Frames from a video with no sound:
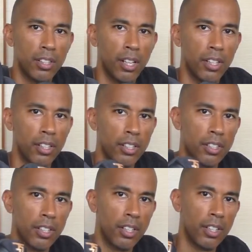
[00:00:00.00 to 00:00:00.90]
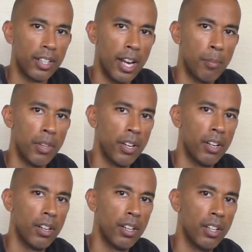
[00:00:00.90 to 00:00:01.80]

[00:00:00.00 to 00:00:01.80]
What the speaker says: I think you can see it in the camera there.